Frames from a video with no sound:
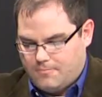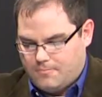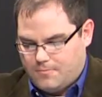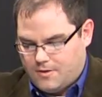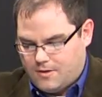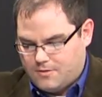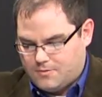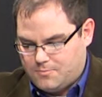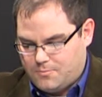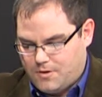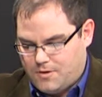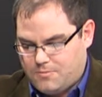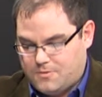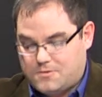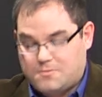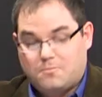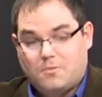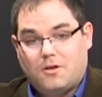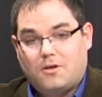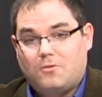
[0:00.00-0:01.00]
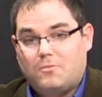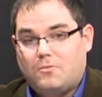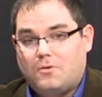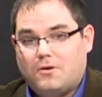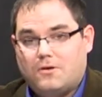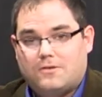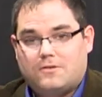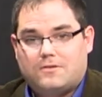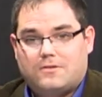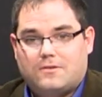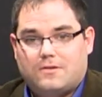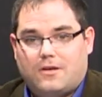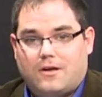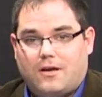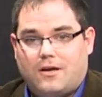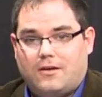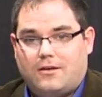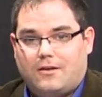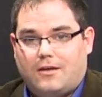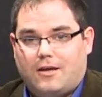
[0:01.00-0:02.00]
He's published many works
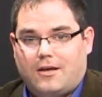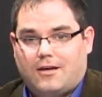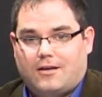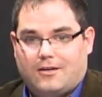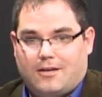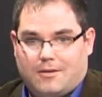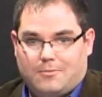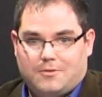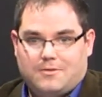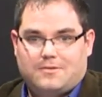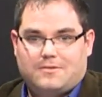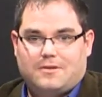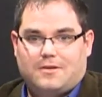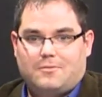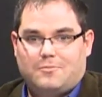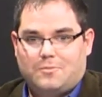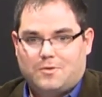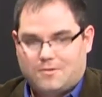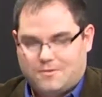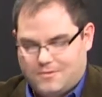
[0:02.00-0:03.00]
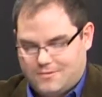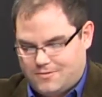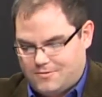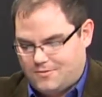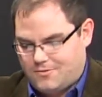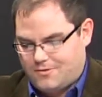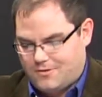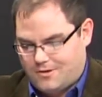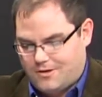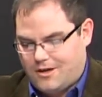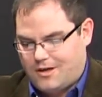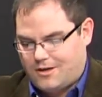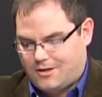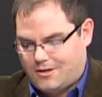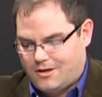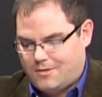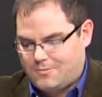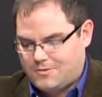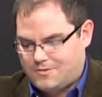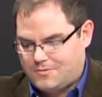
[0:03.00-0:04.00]
on economics and business, or in
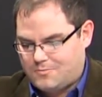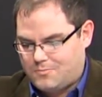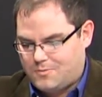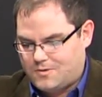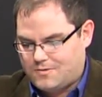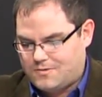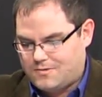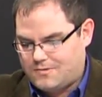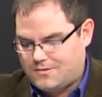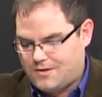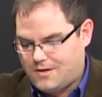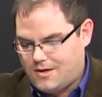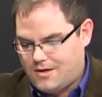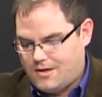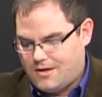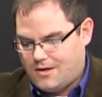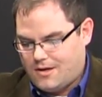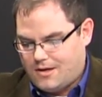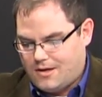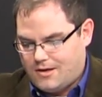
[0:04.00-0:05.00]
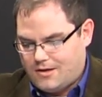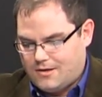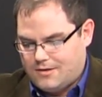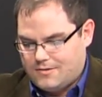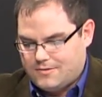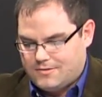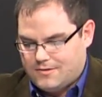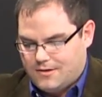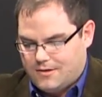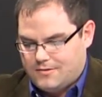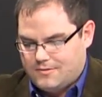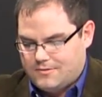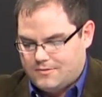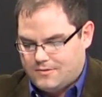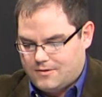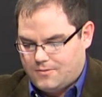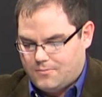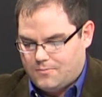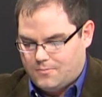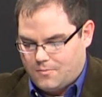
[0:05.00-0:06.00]
economics and business, and he's done
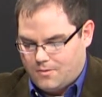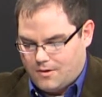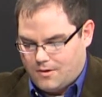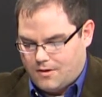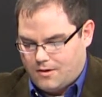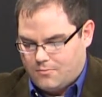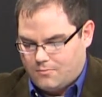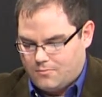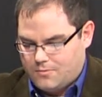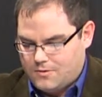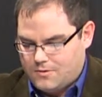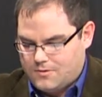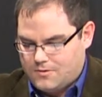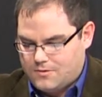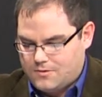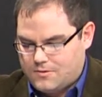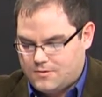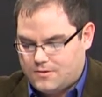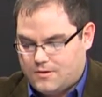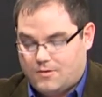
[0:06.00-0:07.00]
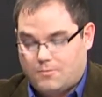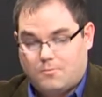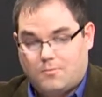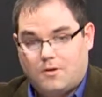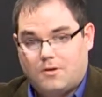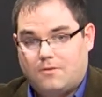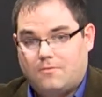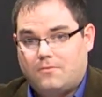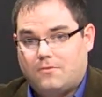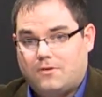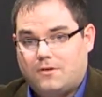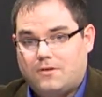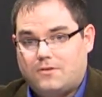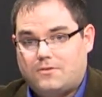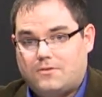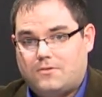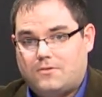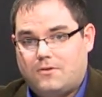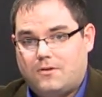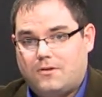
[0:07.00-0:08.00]
some research on medieval
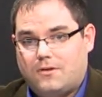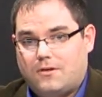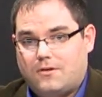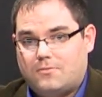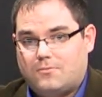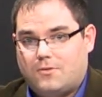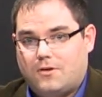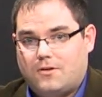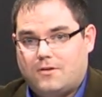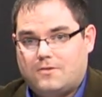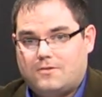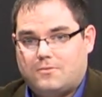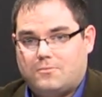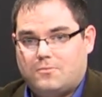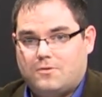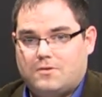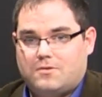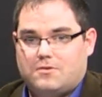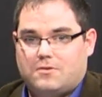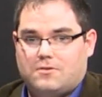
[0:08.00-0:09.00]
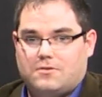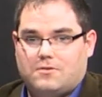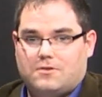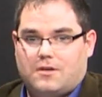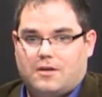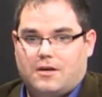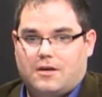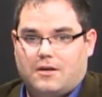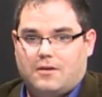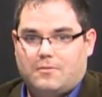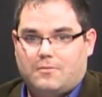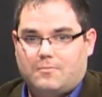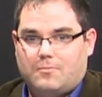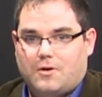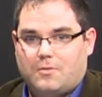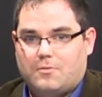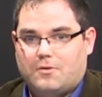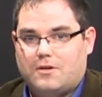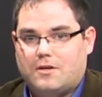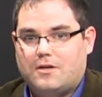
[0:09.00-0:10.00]
history, as well as some research and
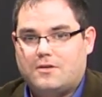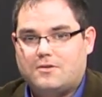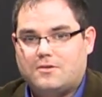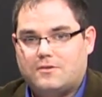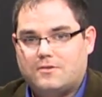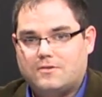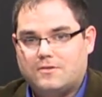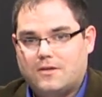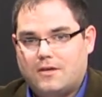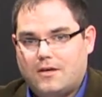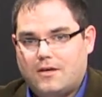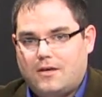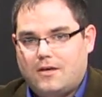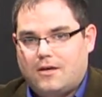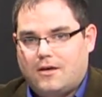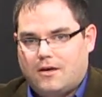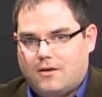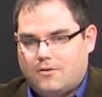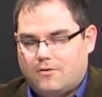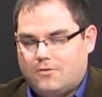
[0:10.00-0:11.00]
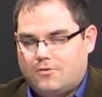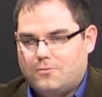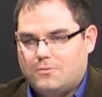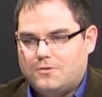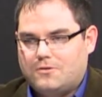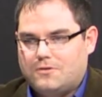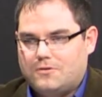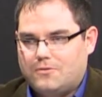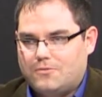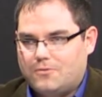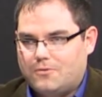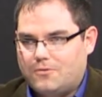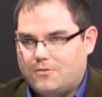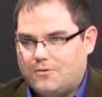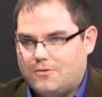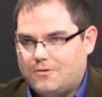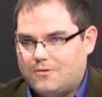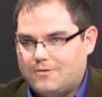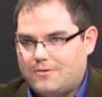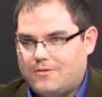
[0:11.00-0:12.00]
publications on the Norbertine
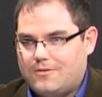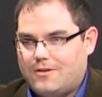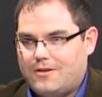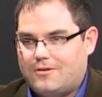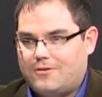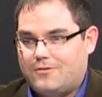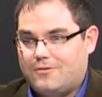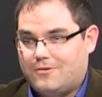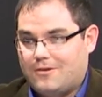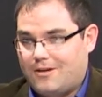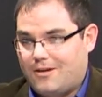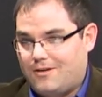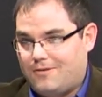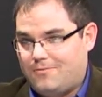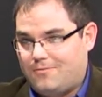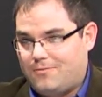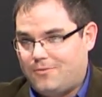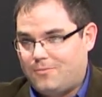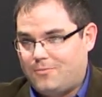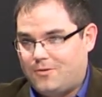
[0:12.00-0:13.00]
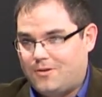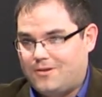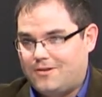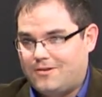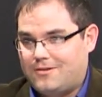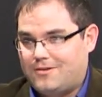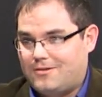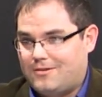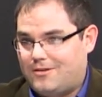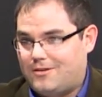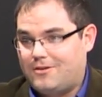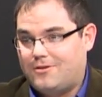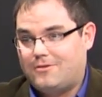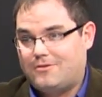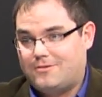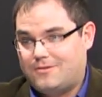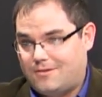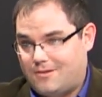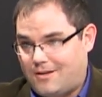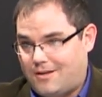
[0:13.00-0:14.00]
order. Thank you again for being here
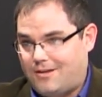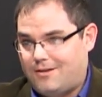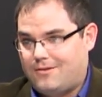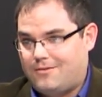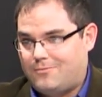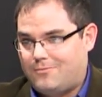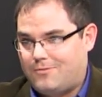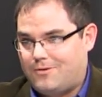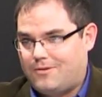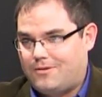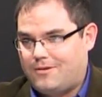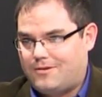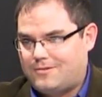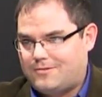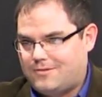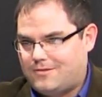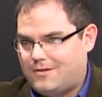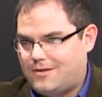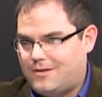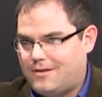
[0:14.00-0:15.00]
today with us.